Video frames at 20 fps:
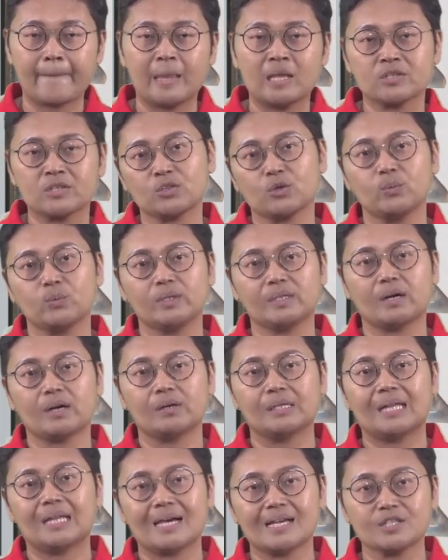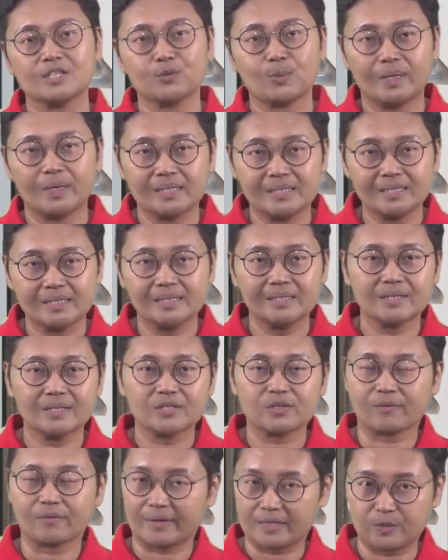So with our last 20
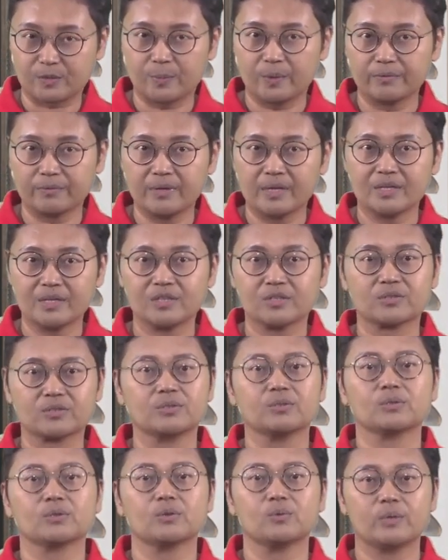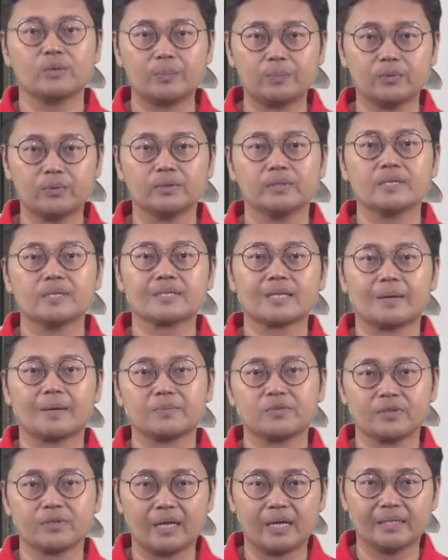years of experience, we put this up
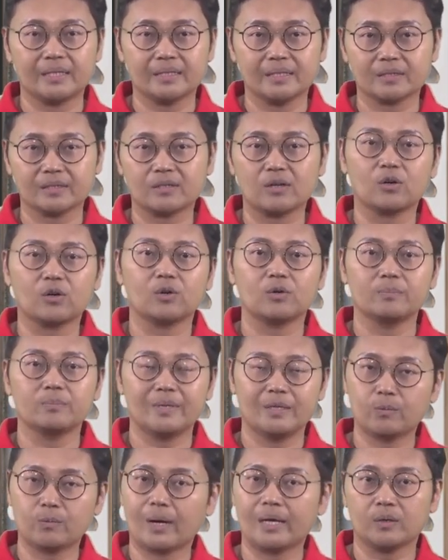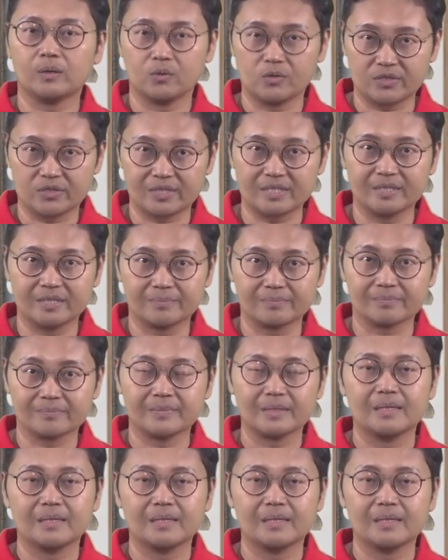together called BYOC.